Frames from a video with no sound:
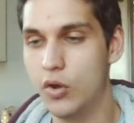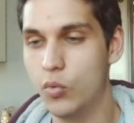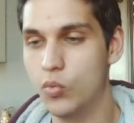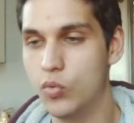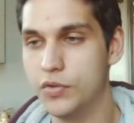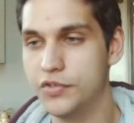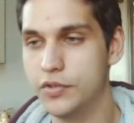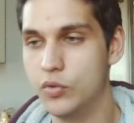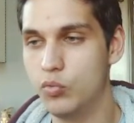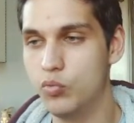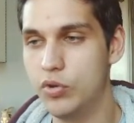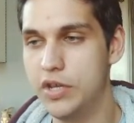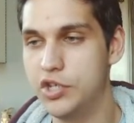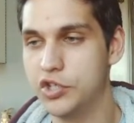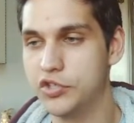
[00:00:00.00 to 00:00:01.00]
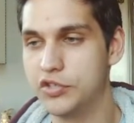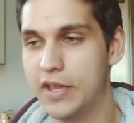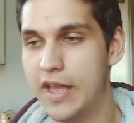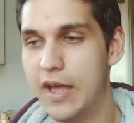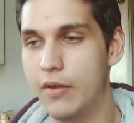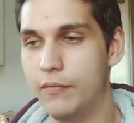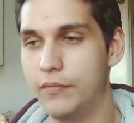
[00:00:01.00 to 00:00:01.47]
was that we just
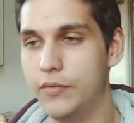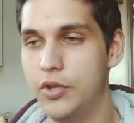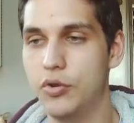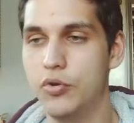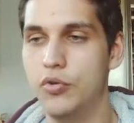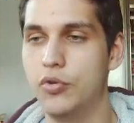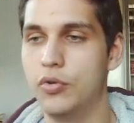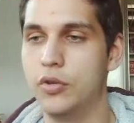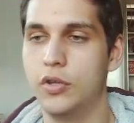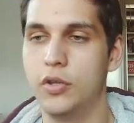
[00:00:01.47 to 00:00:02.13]
have, a